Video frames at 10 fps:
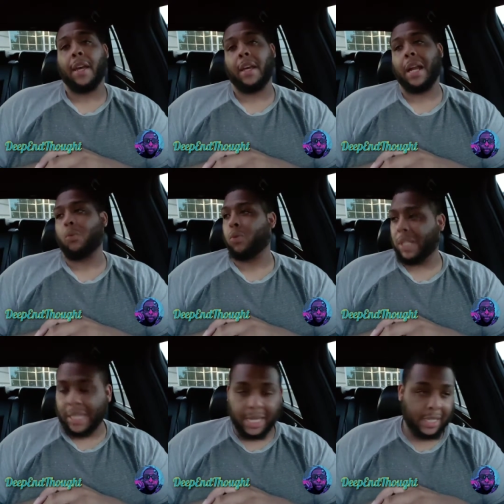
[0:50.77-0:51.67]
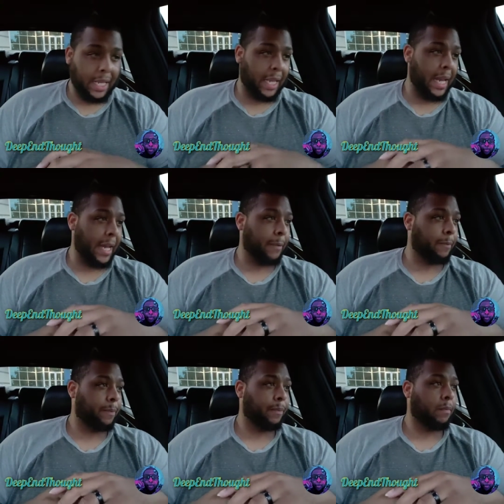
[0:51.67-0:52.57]
And I really got to say, like,
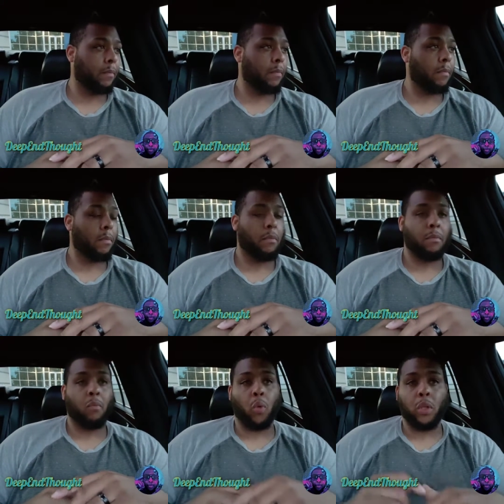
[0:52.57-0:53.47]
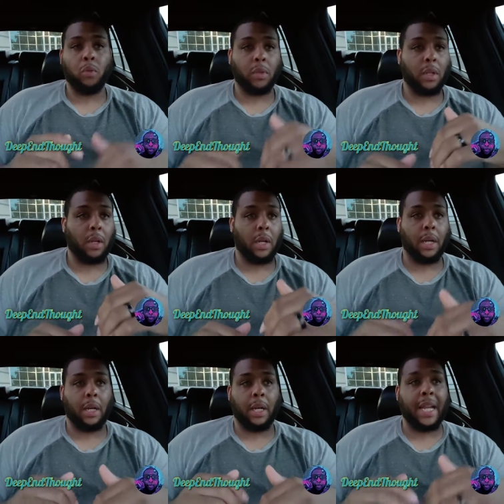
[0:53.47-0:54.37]
when you,
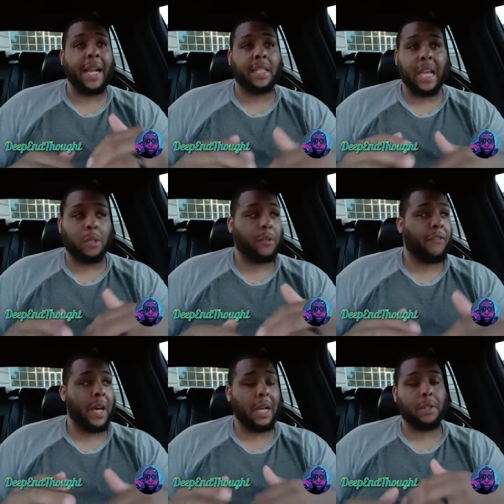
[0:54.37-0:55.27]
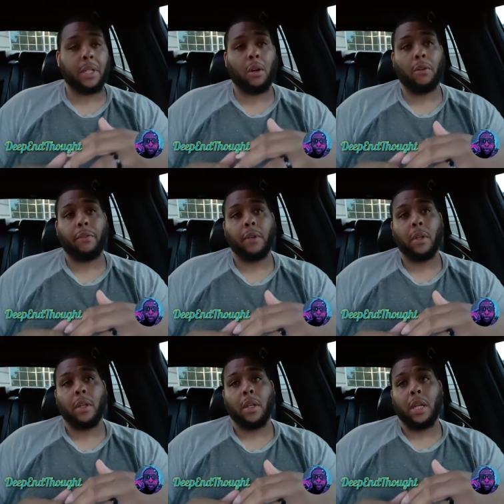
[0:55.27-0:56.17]
a lot of times we find ourselves
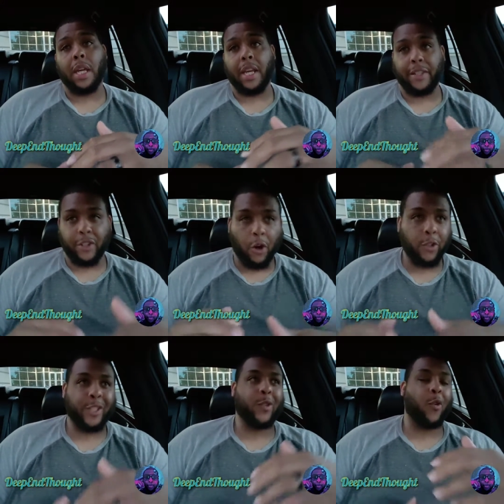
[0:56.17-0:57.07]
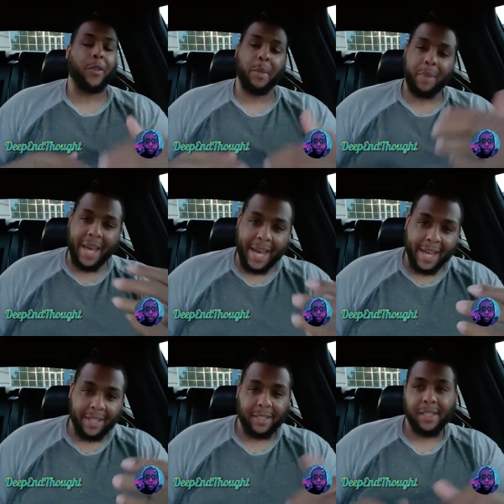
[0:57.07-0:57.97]
indulgent on the
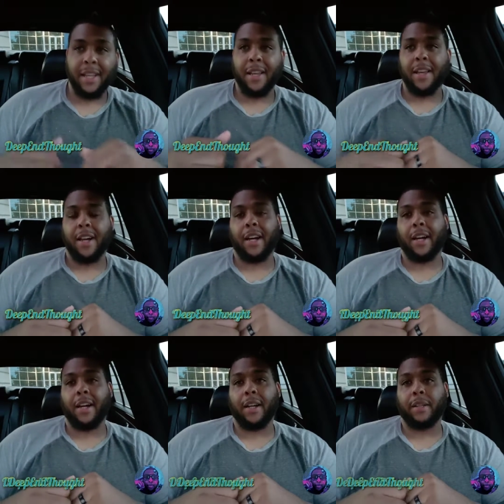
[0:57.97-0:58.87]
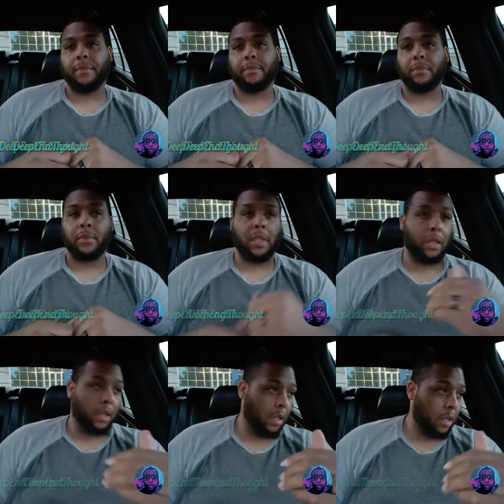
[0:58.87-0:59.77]
past uh, the
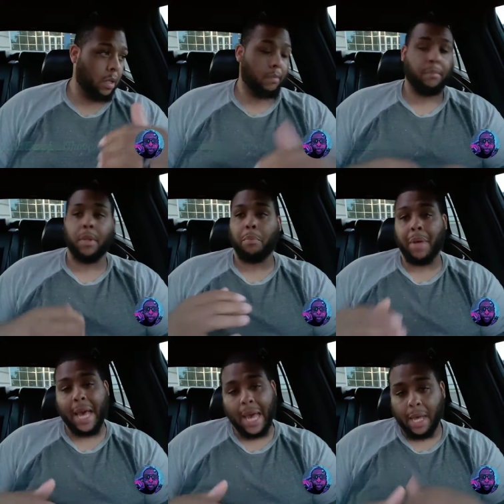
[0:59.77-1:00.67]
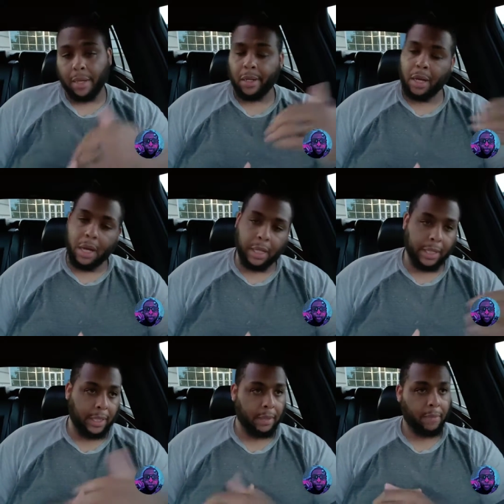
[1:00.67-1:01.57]
good, the bad, and the
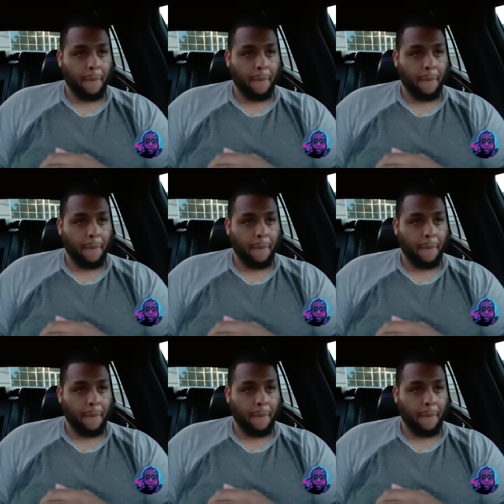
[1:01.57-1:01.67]
ugly.